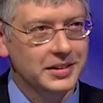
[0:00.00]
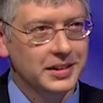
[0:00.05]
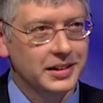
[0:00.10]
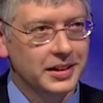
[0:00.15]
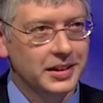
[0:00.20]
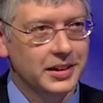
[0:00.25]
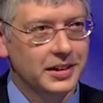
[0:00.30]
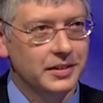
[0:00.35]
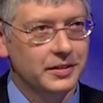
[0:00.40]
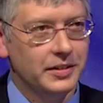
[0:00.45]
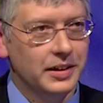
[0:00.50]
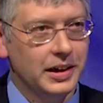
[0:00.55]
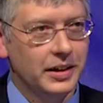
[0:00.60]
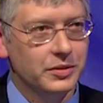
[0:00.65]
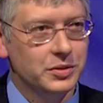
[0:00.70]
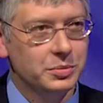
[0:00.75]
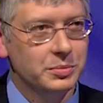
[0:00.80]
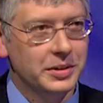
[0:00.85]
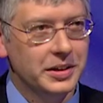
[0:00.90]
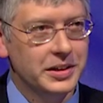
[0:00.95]
and kind of
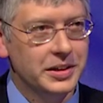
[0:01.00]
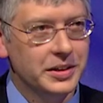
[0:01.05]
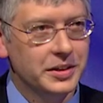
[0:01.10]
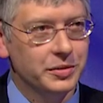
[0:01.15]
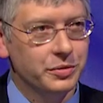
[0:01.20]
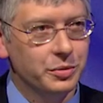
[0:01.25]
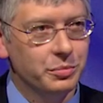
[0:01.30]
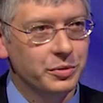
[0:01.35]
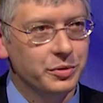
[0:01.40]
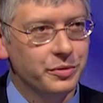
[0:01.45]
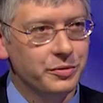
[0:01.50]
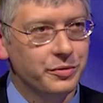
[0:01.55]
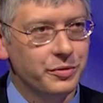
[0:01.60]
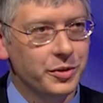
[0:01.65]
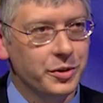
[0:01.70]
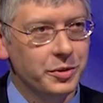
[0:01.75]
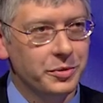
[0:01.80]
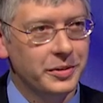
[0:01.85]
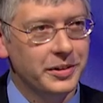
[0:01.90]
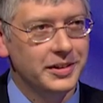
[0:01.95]
have some ideas for moving
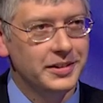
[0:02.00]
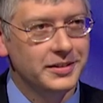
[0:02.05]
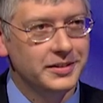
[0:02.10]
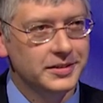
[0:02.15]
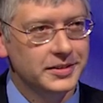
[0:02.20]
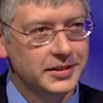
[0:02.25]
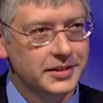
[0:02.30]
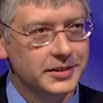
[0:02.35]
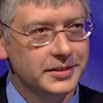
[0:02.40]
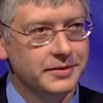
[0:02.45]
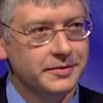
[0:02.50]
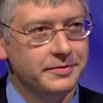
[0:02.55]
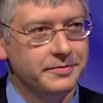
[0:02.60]
forward. So.